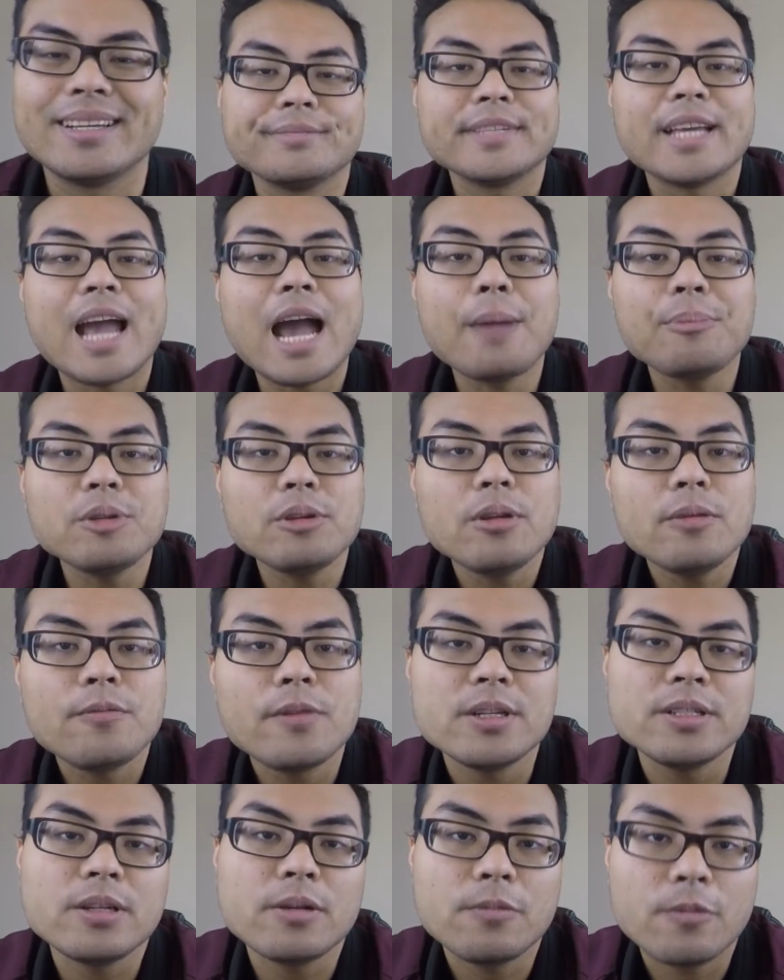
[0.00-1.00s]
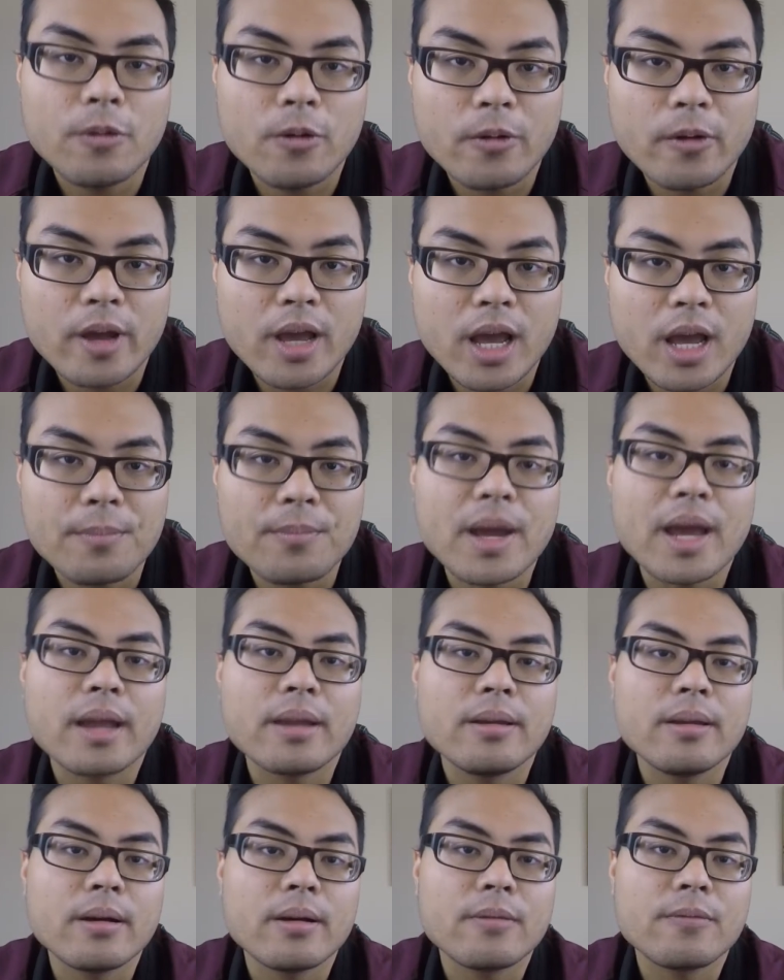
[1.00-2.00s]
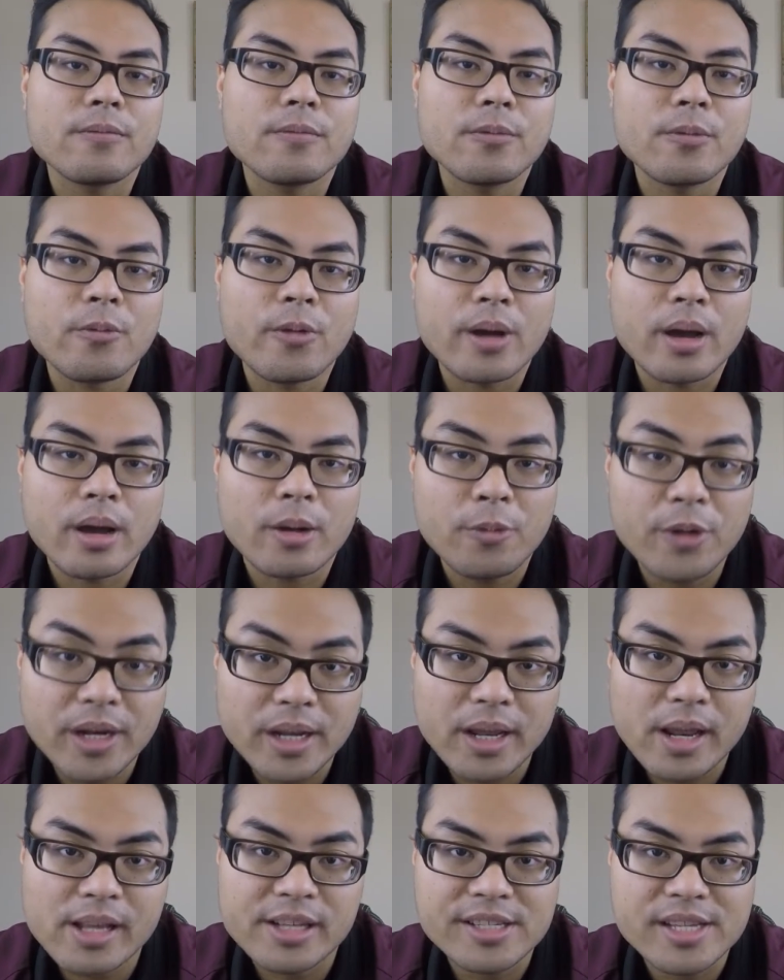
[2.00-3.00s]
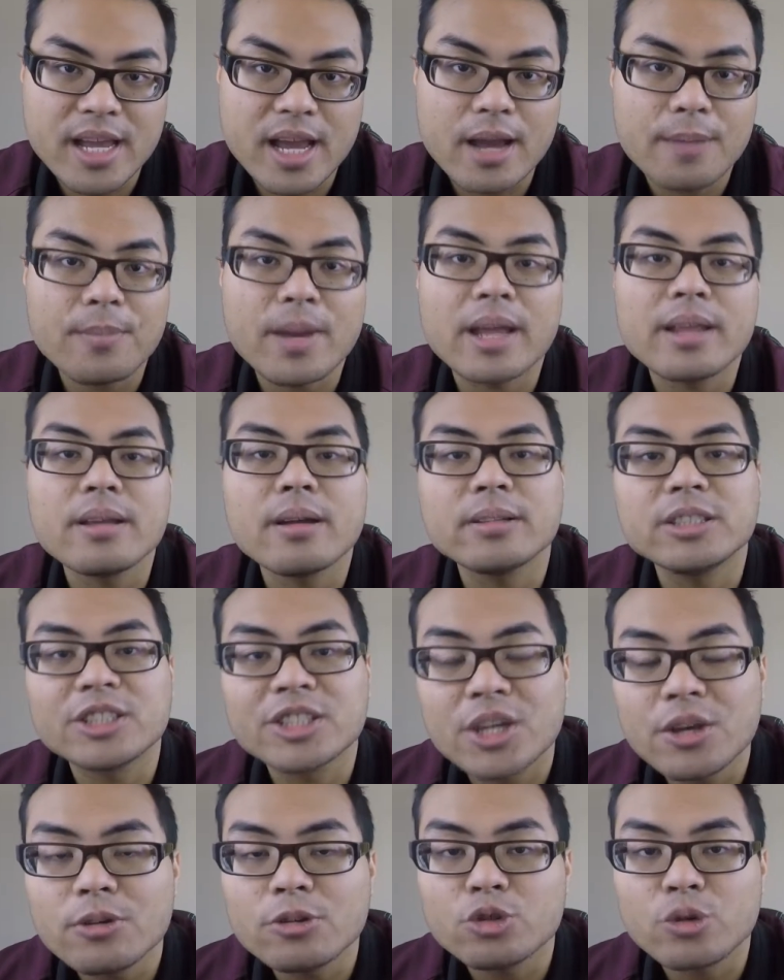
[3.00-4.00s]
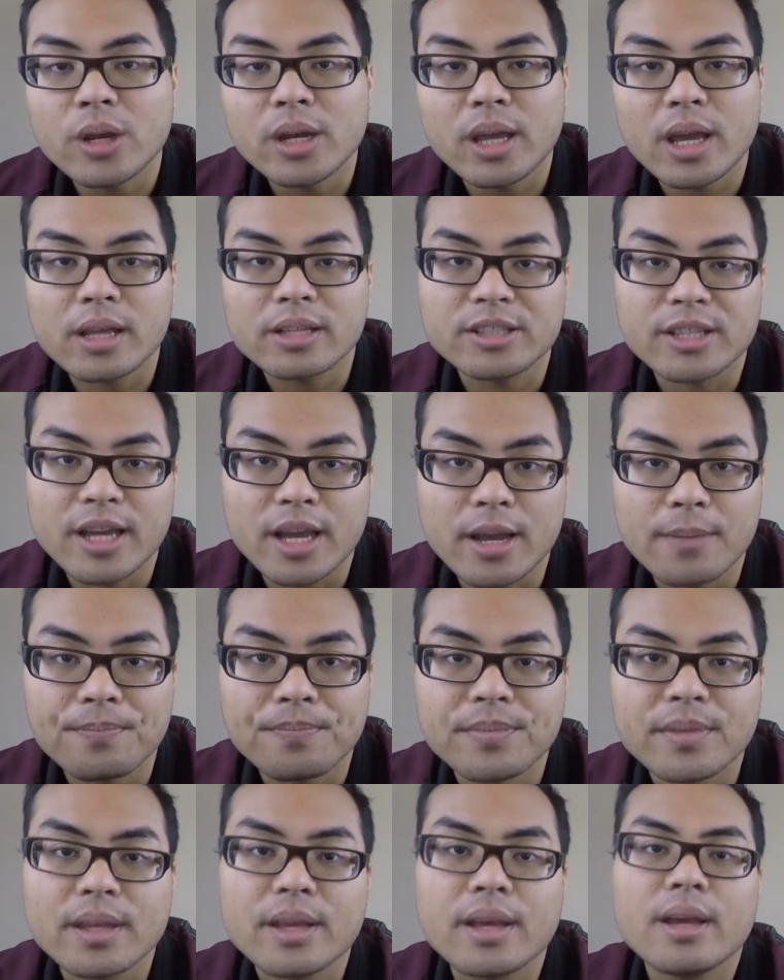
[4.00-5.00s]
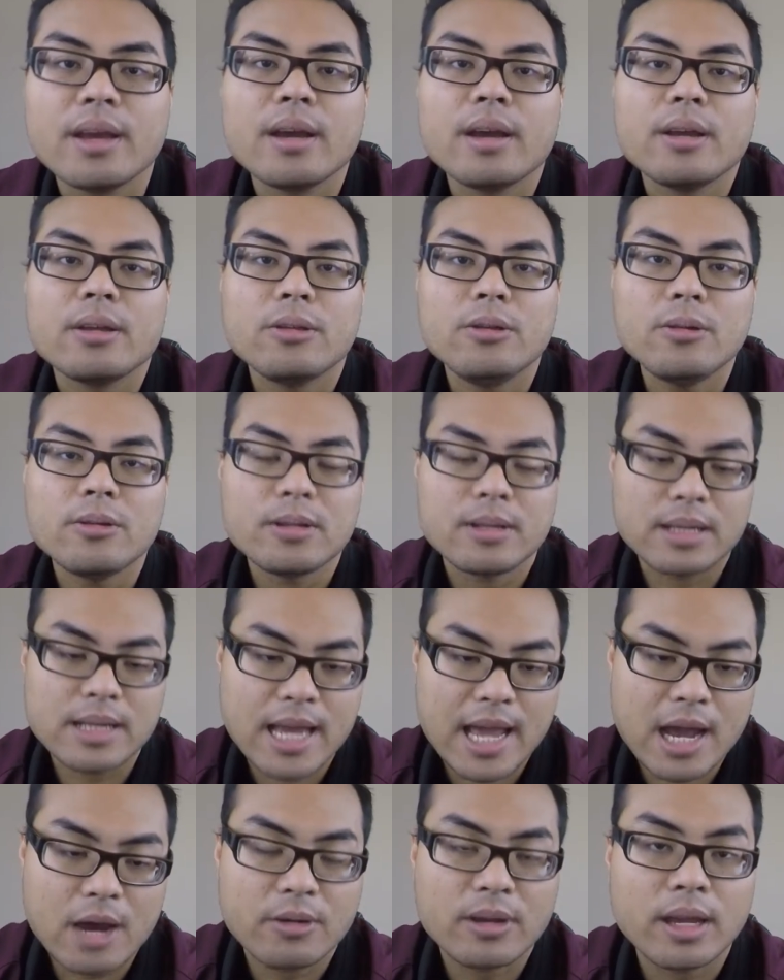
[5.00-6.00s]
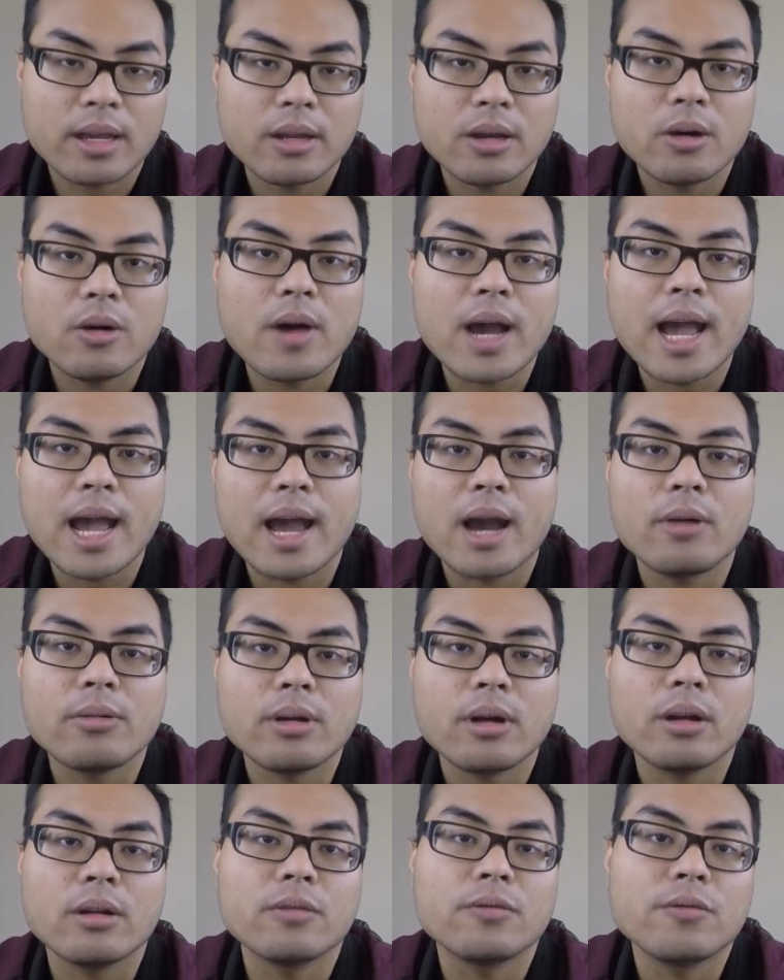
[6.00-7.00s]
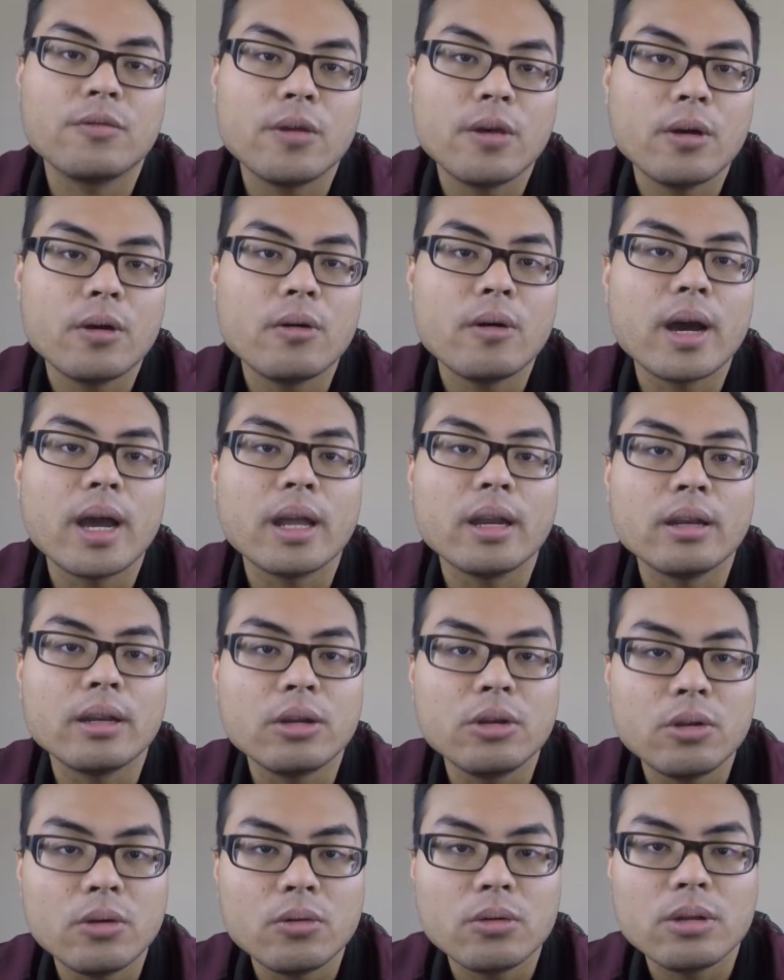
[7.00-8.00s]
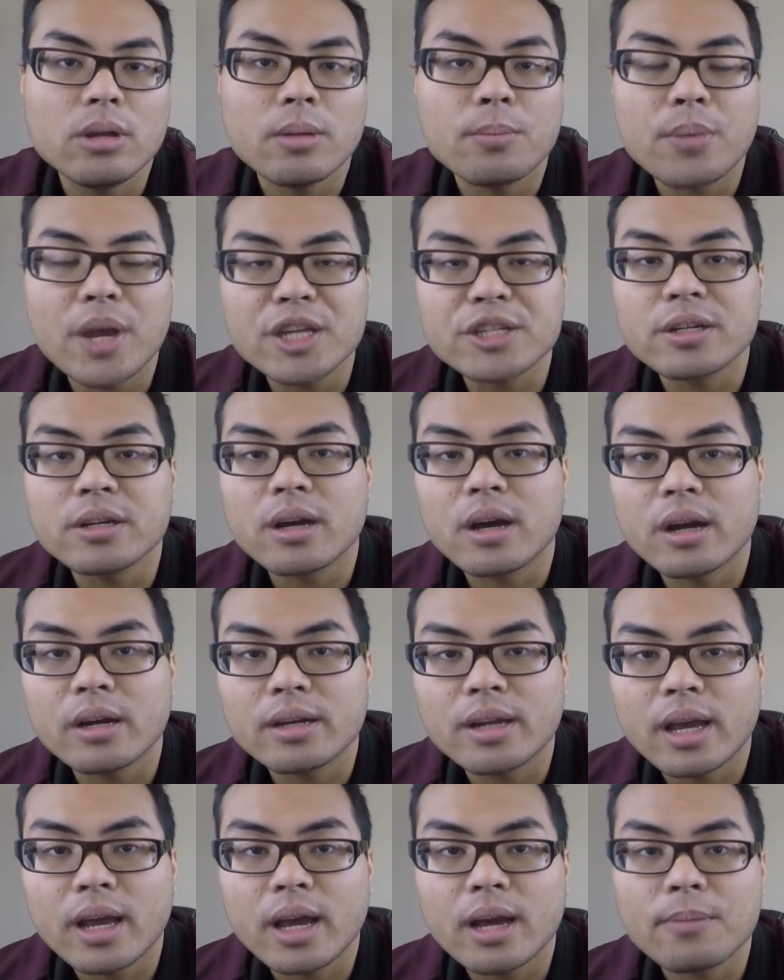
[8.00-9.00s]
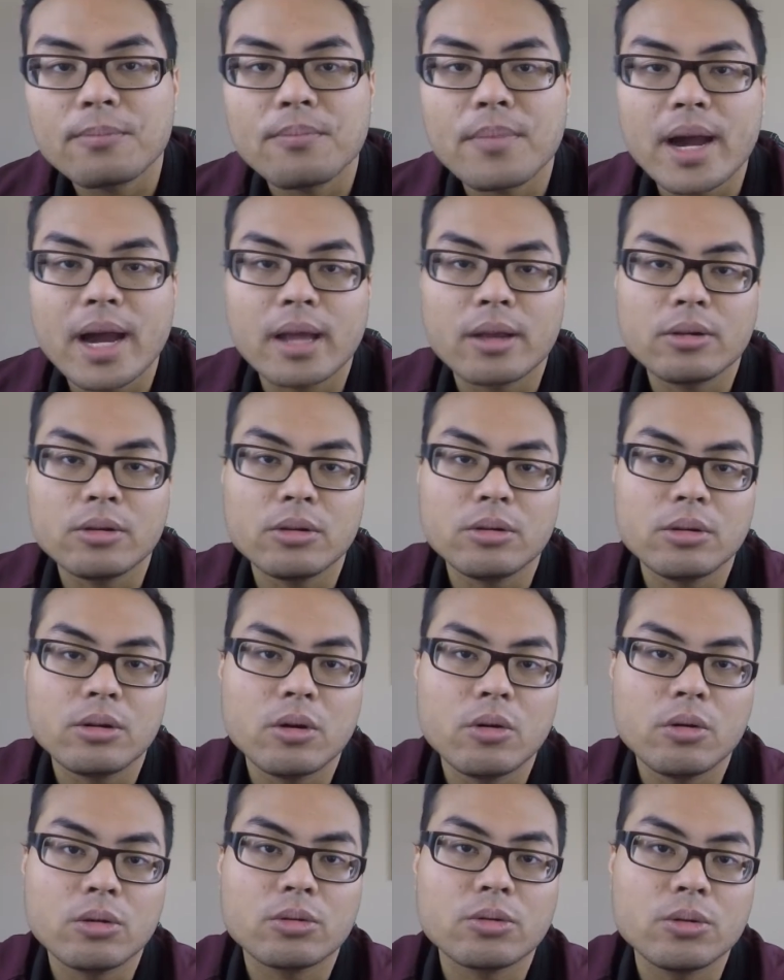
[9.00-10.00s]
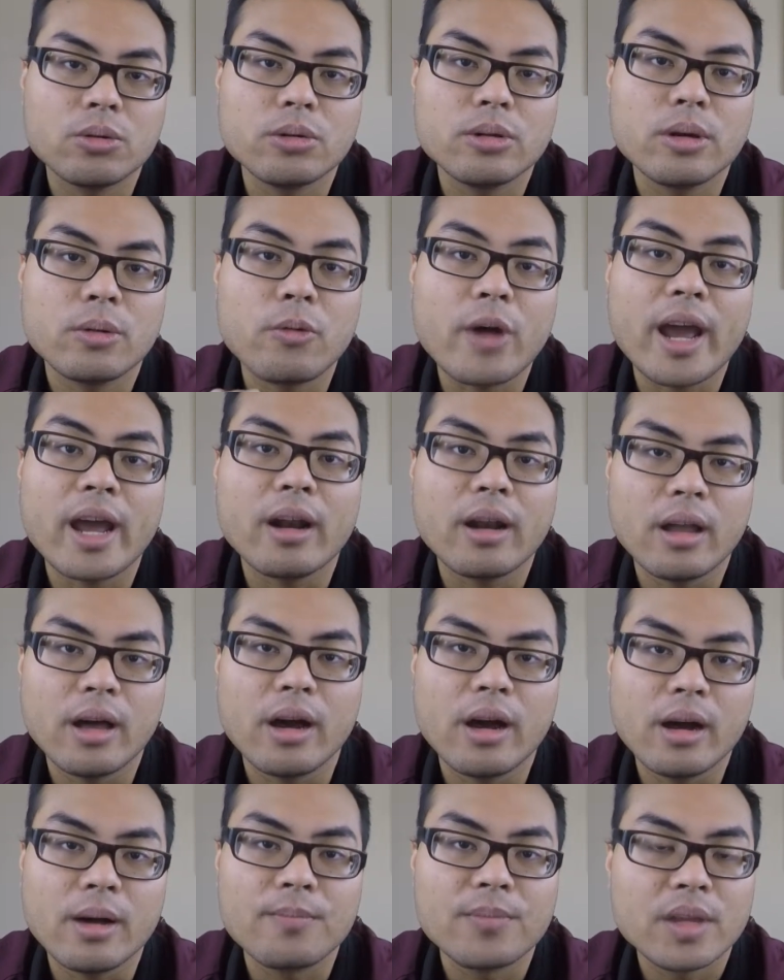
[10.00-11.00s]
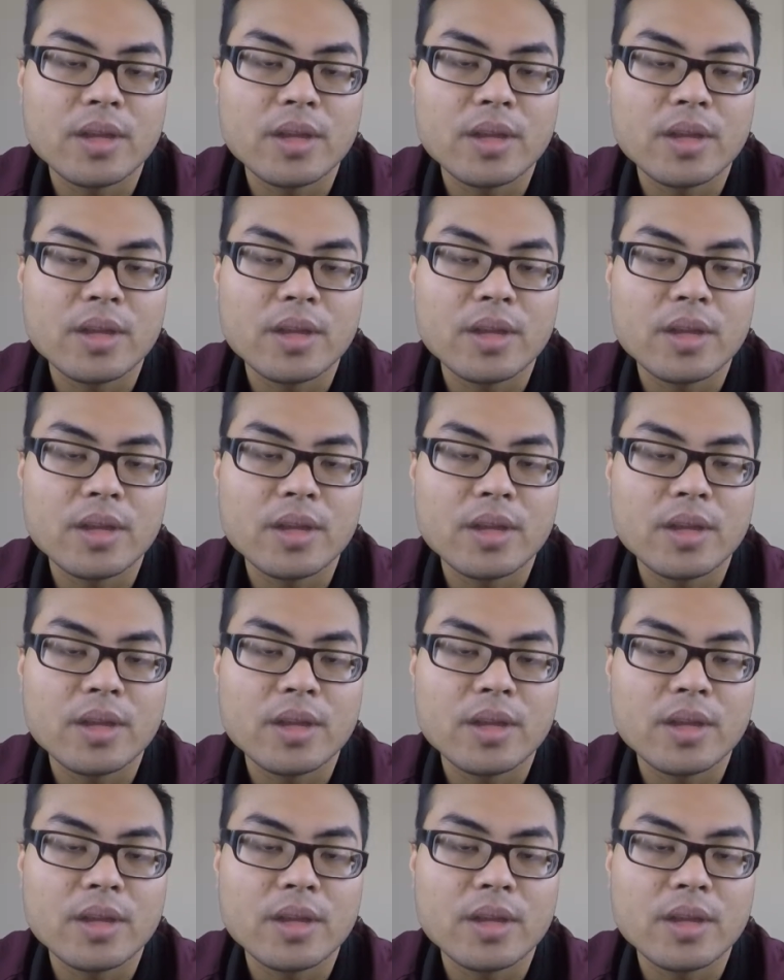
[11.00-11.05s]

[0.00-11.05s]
After you finish your program and your written exam and your skill training exam, you now can go out on the field and do your patient contact by going through the ride-along.